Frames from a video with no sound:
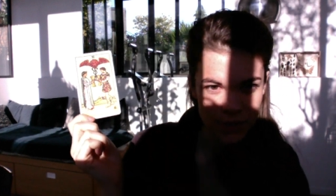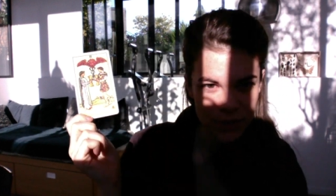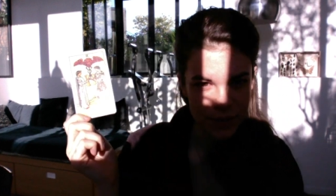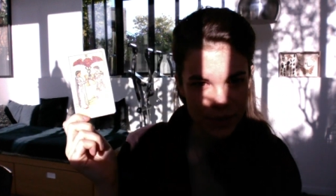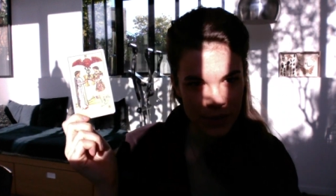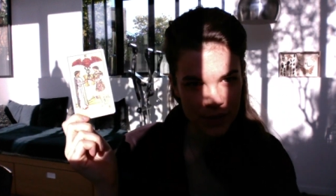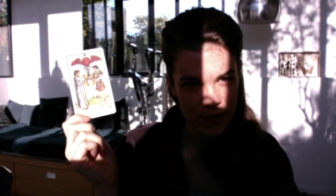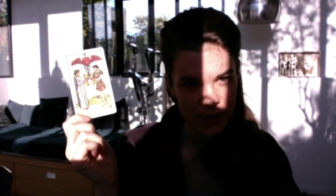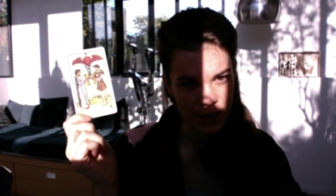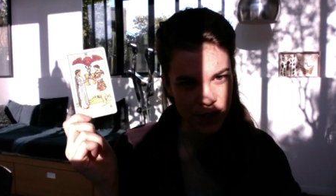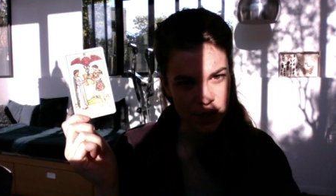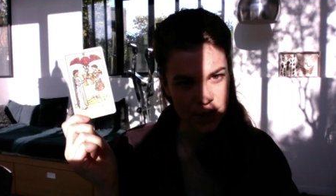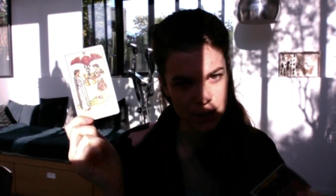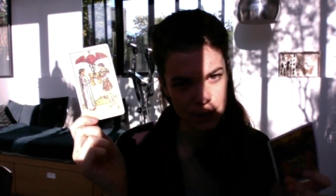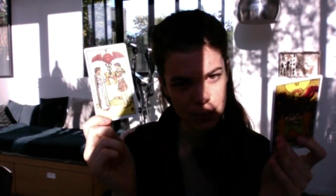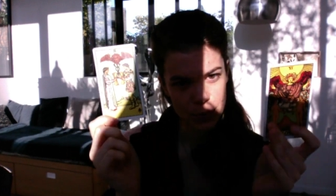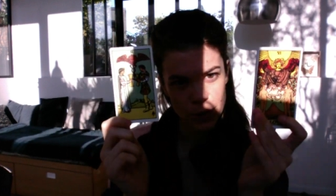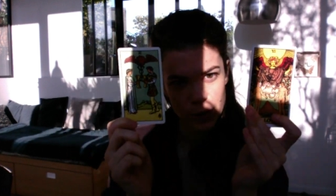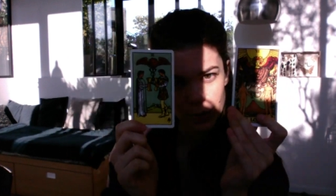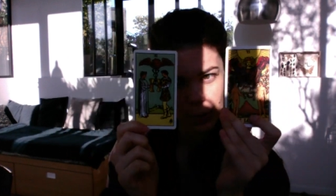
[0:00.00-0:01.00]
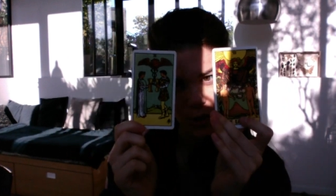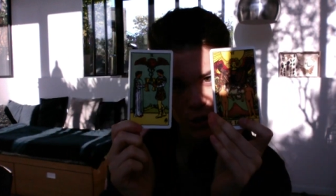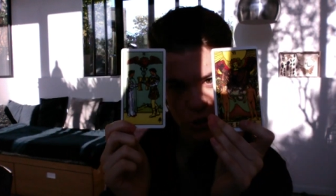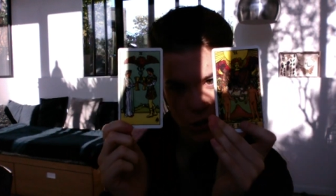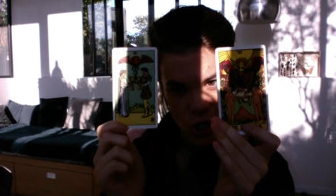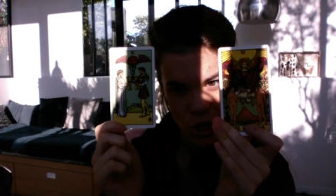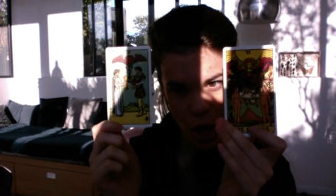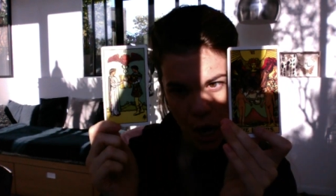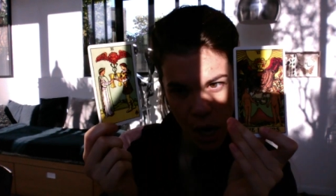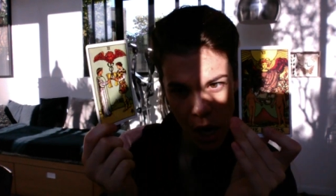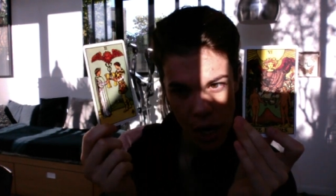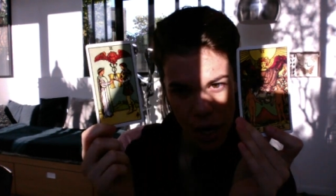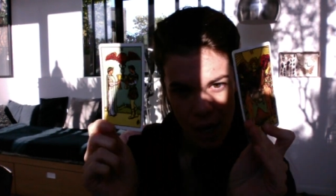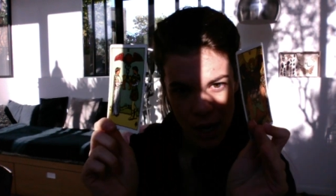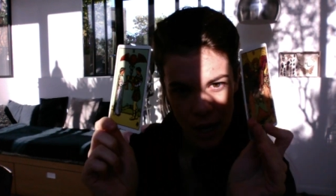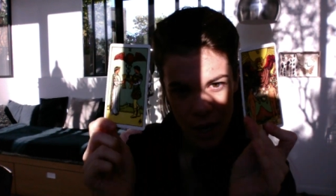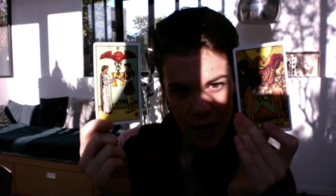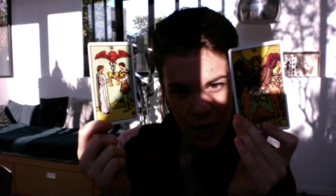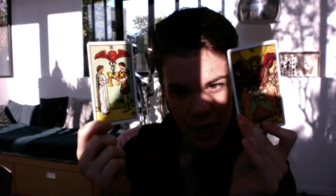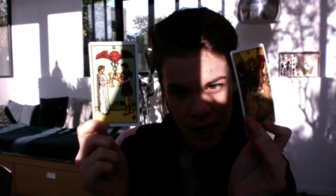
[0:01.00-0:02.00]
So it's pretty much
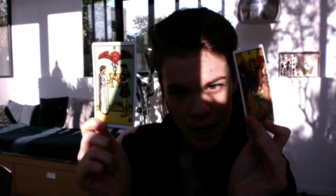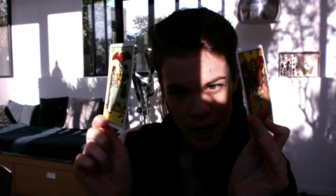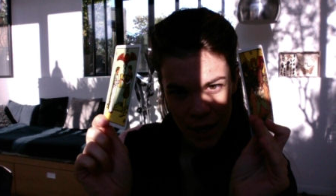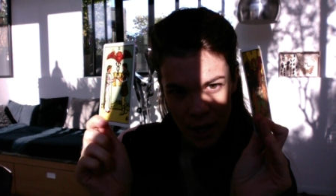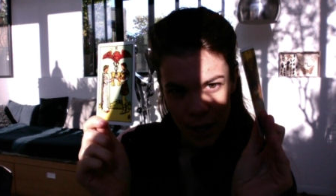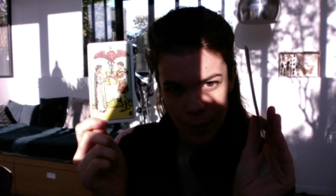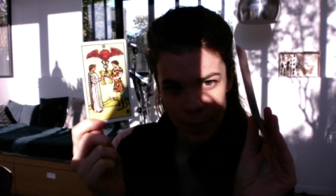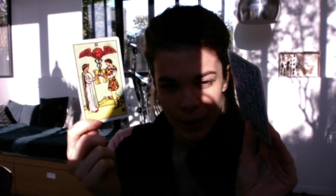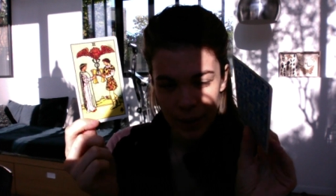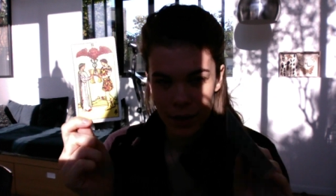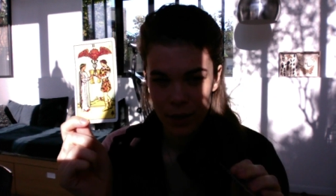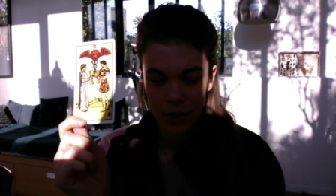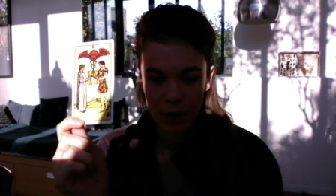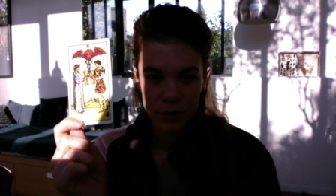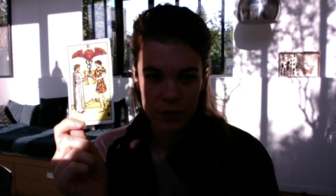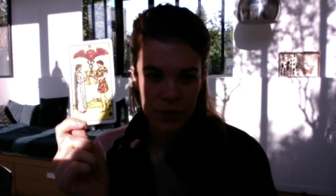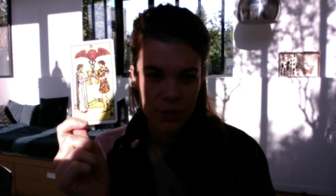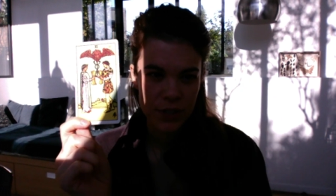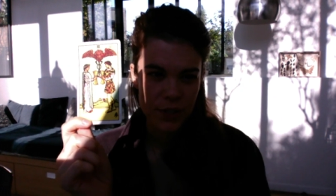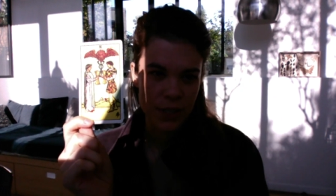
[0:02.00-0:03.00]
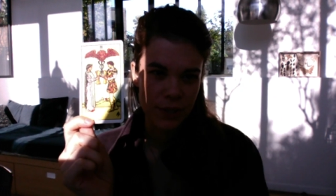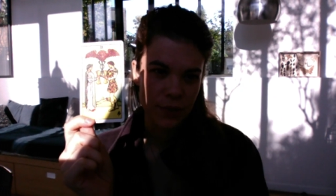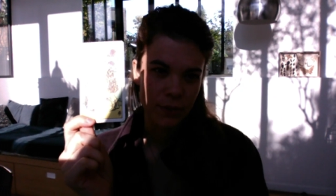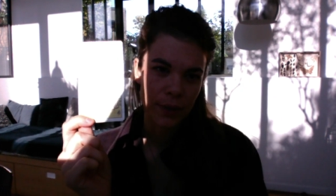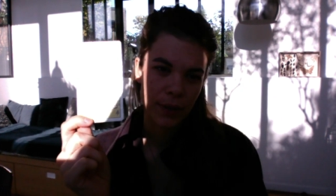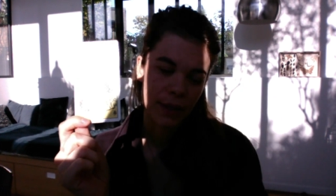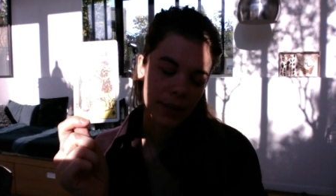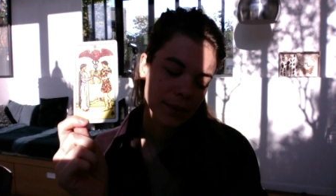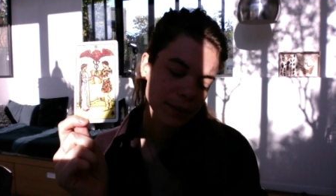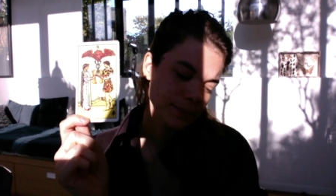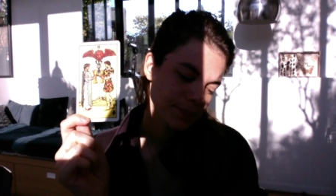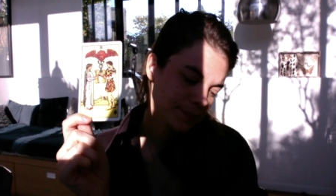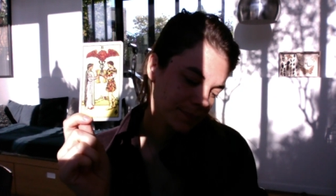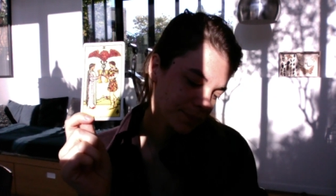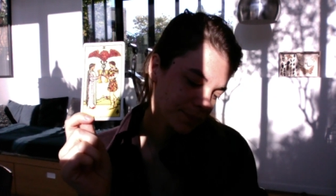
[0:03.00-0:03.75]
about lovers as well